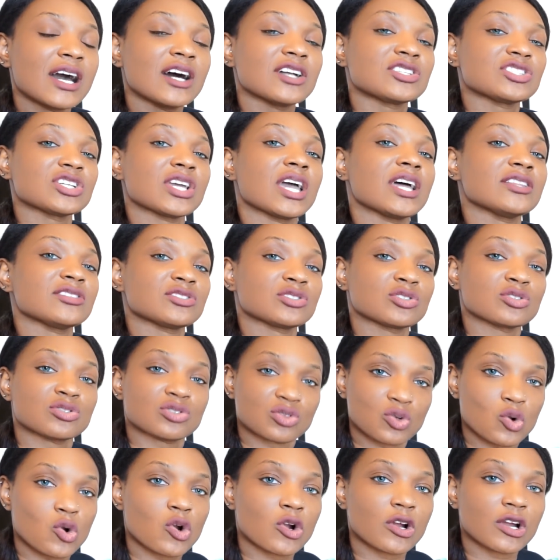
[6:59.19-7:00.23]
a chance to
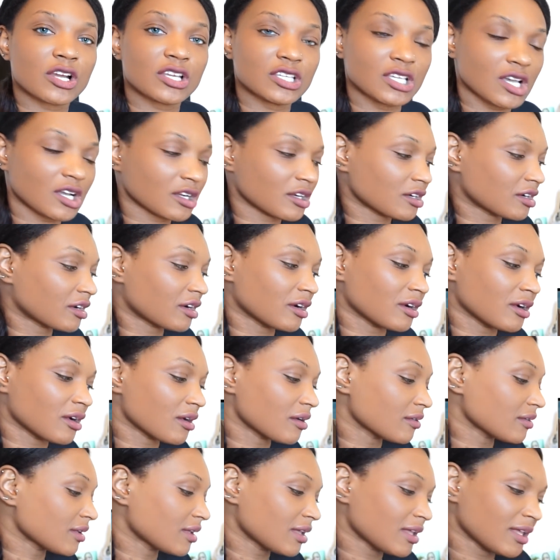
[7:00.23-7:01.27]
score a younger
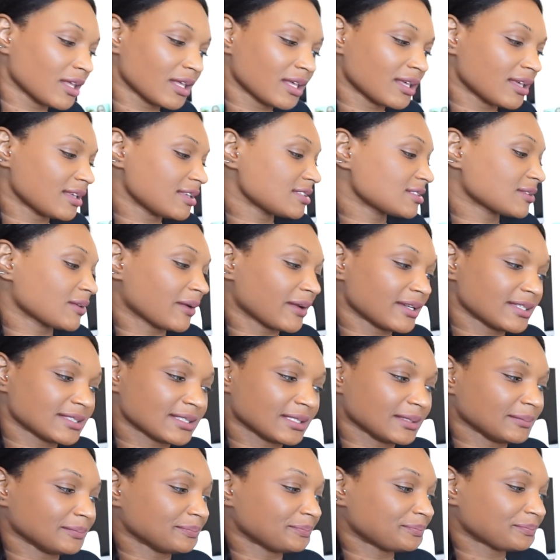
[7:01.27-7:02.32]
girl. It's
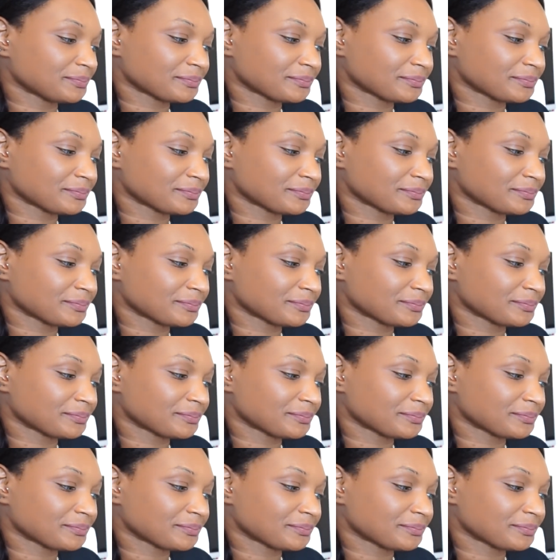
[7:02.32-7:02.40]
crazy.